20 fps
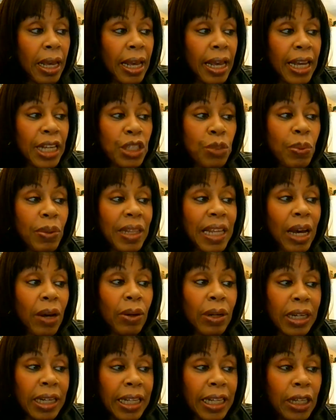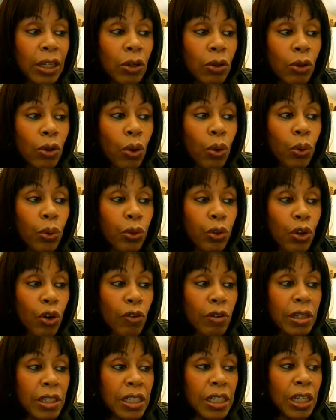it's without legal
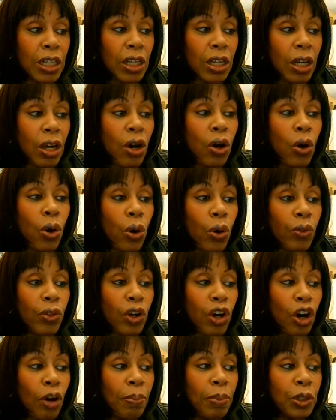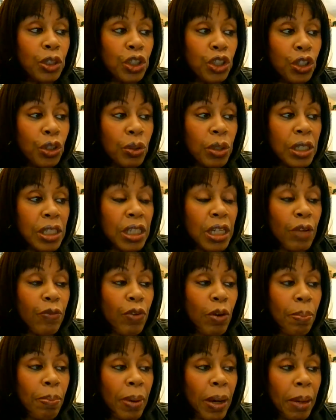authority or the opportunity
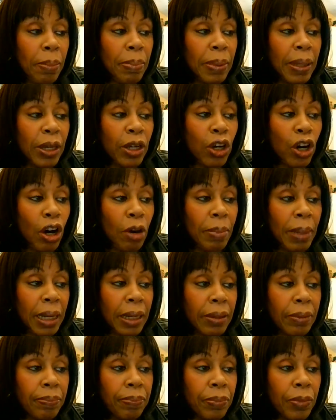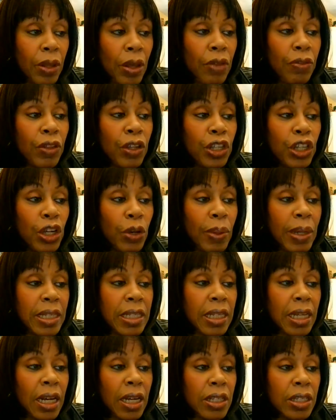for public comment. The U S
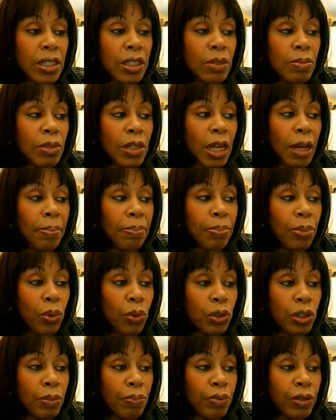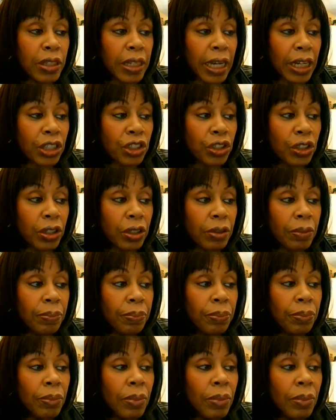Customs and Border Protection,